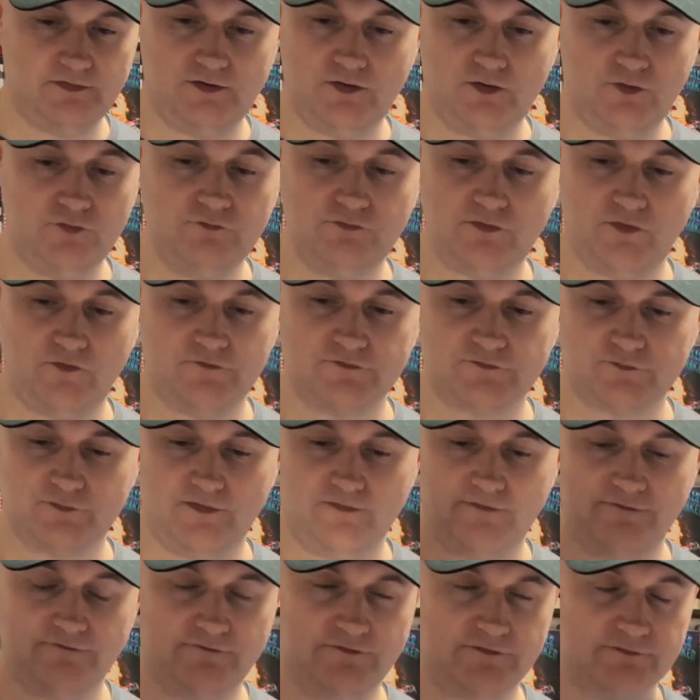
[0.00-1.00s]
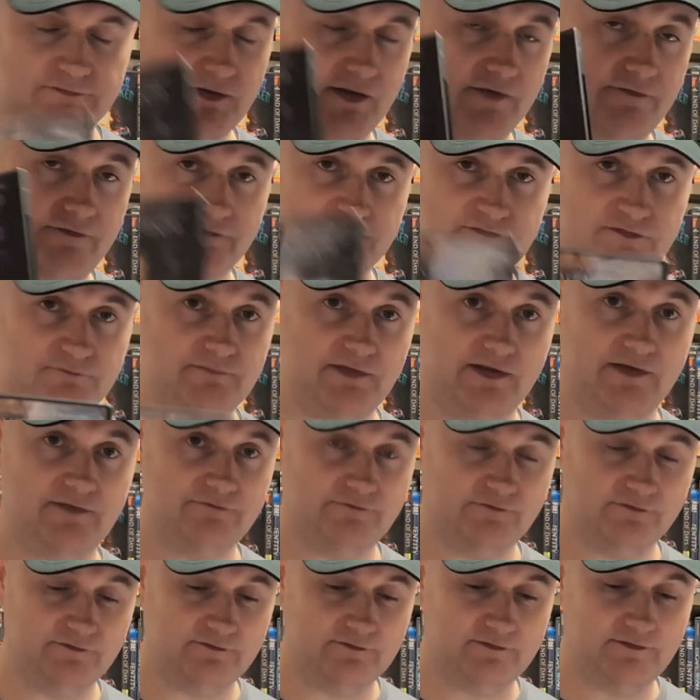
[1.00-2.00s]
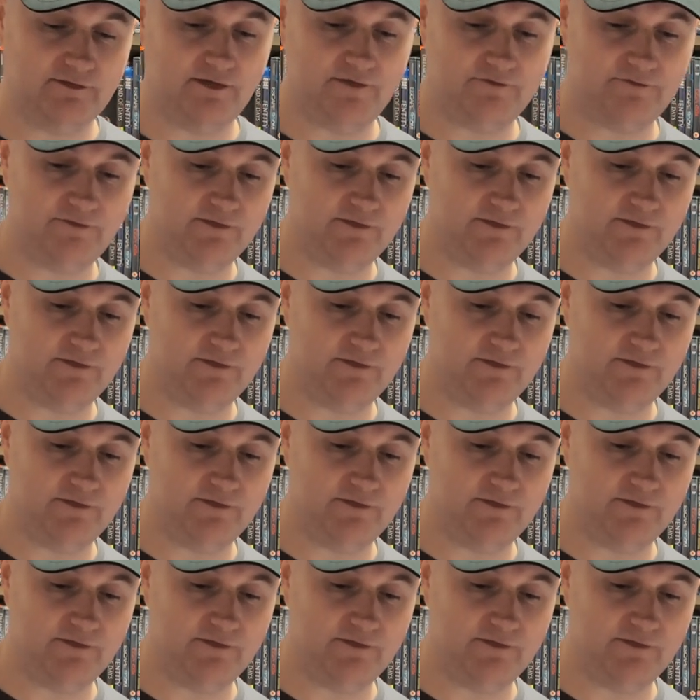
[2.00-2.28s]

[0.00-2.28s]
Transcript: who knows where this is, but I think it's amazing. I